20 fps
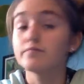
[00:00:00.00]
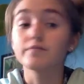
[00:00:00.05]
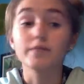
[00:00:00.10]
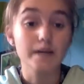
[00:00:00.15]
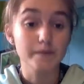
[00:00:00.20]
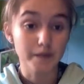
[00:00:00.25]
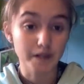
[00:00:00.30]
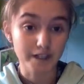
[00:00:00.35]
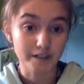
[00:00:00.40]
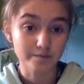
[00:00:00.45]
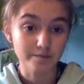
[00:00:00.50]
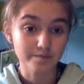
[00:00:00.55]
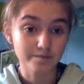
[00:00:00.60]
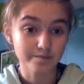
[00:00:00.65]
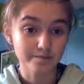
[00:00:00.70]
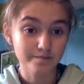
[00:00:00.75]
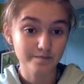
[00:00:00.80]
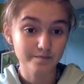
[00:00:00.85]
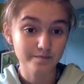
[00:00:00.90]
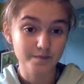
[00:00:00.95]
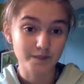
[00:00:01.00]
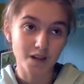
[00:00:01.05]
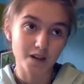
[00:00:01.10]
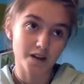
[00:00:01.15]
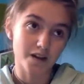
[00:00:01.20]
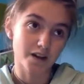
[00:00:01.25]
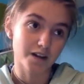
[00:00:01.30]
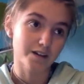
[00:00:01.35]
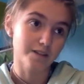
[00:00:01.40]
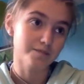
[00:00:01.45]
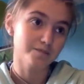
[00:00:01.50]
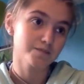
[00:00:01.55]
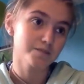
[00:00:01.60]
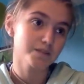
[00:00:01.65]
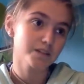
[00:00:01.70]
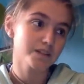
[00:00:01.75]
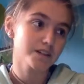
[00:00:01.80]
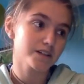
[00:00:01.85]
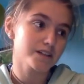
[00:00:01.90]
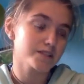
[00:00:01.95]
my mom,
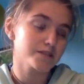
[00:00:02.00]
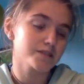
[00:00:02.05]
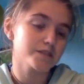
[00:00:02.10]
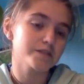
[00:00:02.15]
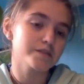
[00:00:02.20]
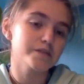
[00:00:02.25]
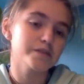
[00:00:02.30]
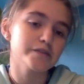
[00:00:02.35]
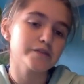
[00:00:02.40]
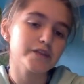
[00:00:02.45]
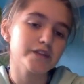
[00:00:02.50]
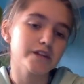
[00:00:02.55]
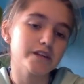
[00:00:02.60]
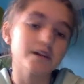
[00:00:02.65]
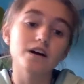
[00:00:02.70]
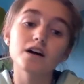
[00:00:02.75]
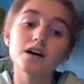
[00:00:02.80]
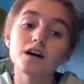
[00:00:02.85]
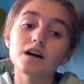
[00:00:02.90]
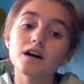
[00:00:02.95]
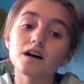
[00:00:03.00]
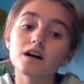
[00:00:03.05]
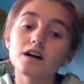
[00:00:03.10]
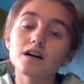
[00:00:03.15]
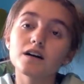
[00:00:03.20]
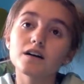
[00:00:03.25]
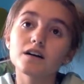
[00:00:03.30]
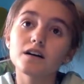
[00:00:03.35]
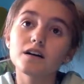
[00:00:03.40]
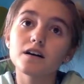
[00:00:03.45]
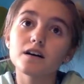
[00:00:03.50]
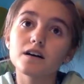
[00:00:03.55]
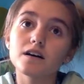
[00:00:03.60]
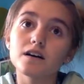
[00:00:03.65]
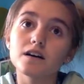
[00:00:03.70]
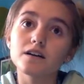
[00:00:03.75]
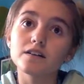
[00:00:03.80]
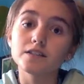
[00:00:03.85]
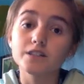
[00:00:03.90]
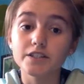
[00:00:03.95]
because when we moved here,
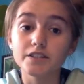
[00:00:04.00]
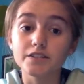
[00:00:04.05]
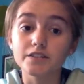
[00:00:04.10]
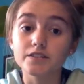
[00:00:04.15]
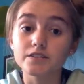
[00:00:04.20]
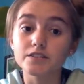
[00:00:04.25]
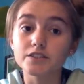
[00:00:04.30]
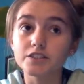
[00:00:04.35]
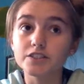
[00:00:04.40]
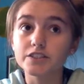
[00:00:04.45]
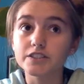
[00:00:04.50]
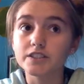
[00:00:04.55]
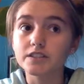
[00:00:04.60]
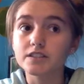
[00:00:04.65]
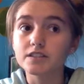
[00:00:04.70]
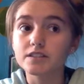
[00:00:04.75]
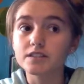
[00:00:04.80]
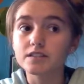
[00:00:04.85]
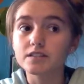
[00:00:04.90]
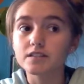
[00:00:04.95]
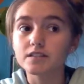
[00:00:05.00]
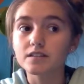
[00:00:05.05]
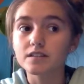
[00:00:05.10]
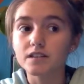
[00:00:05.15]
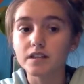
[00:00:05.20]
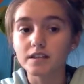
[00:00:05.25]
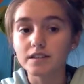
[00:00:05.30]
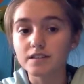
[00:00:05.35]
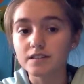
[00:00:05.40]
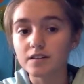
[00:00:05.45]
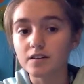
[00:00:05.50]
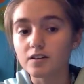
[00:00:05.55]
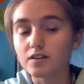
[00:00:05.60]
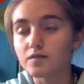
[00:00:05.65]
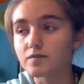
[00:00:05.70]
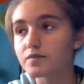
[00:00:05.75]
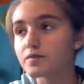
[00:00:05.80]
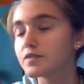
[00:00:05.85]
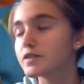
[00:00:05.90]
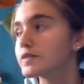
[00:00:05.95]
I was 2, she decided to stay
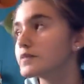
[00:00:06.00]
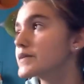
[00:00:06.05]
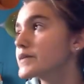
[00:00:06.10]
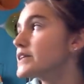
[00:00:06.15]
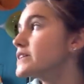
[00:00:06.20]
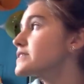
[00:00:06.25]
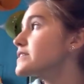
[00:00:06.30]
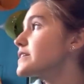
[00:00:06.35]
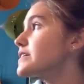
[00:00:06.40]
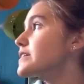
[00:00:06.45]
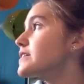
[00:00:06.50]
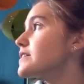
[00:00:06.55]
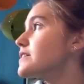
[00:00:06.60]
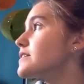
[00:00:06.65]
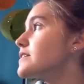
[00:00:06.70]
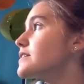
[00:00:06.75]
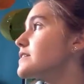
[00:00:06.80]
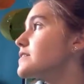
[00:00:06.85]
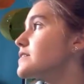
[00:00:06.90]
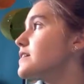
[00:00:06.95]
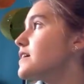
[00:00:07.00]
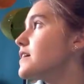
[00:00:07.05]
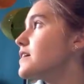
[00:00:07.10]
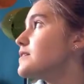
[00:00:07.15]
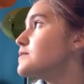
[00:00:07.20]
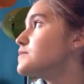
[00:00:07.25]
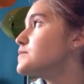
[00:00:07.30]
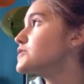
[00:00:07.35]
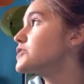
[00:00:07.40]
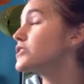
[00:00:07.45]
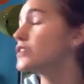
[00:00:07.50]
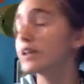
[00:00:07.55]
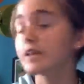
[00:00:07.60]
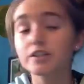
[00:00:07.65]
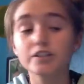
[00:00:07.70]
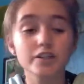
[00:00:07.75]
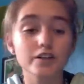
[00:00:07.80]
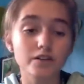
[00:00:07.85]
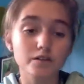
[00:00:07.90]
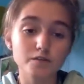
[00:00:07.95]
home with me, because,
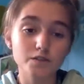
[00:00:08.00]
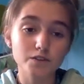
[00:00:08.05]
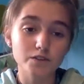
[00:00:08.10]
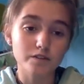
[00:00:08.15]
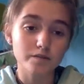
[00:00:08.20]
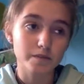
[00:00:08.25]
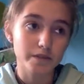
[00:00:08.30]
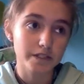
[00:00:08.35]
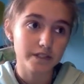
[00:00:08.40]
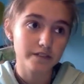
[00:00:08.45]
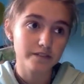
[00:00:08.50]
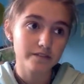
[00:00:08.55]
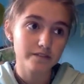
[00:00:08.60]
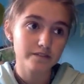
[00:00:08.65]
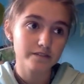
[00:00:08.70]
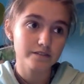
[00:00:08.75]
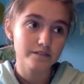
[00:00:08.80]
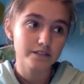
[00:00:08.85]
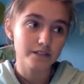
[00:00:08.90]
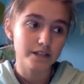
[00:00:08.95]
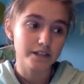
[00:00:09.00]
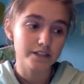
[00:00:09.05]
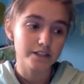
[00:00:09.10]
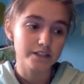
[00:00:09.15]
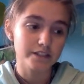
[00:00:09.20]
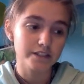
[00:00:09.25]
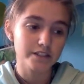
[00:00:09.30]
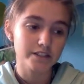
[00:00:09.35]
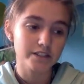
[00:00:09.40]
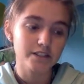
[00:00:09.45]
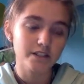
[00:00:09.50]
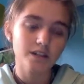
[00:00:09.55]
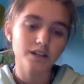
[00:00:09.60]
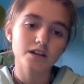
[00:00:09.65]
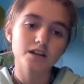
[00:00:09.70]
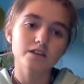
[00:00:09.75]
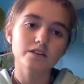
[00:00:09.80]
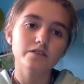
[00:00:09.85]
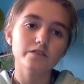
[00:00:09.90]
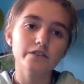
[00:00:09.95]
like, she homeschooled me, like,
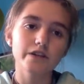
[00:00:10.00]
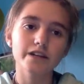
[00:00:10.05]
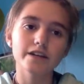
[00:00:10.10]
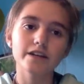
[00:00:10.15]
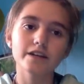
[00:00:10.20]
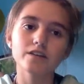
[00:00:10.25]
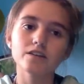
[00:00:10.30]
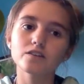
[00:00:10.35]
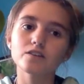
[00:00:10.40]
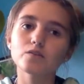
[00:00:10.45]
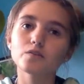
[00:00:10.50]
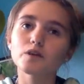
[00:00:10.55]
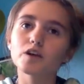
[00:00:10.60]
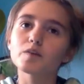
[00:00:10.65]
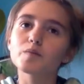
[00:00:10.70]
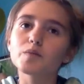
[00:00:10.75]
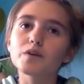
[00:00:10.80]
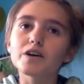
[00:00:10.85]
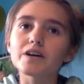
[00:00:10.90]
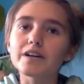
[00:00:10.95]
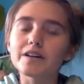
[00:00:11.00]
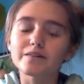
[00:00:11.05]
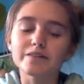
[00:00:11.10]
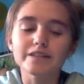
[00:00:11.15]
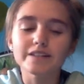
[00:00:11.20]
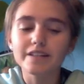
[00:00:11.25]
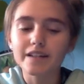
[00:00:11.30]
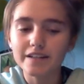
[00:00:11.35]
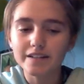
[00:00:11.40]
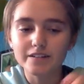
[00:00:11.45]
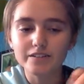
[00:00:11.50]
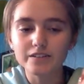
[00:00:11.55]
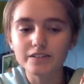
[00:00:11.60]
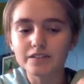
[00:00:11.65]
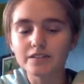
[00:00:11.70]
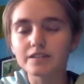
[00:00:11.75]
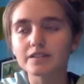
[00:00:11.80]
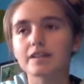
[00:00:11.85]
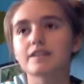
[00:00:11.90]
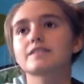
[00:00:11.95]
we had, like, a little workbook, and we'd, like, do
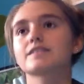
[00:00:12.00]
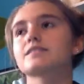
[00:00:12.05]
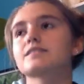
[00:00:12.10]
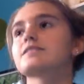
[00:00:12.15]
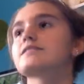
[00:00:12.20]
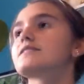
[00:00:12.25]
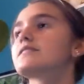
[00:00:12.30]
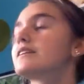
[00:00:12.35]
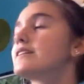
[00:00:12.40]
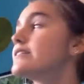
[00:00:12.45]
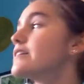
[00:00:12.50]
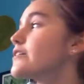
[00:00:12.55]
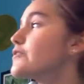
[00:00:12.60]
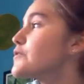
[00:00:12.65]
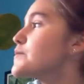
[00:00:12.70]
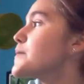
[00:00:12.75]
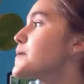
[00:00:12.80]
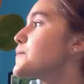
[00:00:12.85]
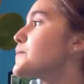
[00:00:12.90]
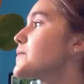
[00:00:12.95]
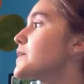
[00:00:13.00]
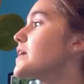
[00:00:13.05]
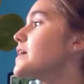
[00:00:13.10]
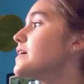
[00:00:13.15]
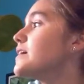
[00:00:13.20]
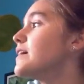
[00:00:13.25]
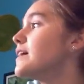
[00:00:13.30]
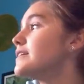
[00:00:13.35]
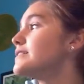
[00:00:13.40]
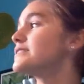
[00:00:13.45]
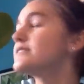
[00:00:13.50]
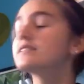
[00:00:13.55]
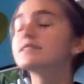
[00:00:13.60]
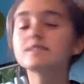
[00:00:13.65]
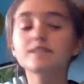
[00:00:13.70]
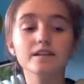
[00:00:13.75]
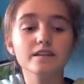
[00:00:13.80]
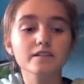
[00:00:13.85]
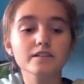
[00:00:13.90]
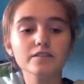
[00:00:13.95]
little lessons, and I
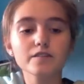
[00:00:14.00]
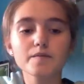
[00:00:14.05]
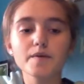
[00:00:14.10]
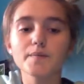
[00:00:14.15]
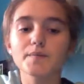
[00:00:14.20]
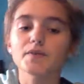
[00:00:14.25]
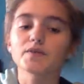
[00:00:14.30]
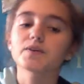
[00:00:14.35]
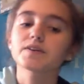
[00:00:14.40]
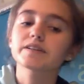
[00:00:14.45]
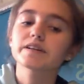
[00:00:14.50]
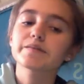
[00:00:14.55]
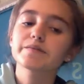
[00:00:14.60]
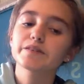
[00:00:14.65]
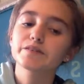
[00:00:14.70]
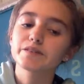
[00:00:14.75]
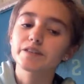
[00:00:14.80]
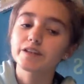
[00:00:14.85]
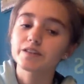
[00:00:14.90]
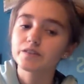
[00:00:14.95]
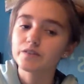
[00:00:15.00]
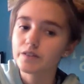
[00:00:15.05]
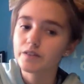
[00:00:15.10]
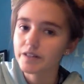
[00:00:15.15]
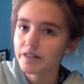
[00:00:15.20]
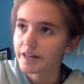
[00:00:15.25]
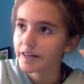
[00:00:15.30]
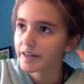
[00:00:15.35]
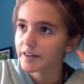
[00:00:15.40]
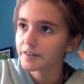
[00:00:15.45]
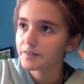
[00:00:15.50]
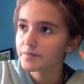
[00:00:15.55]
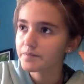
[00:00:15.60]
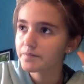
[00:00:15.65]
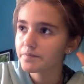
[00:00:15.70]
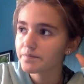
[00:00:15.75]
distinctly remember one time there was, like, a tornado,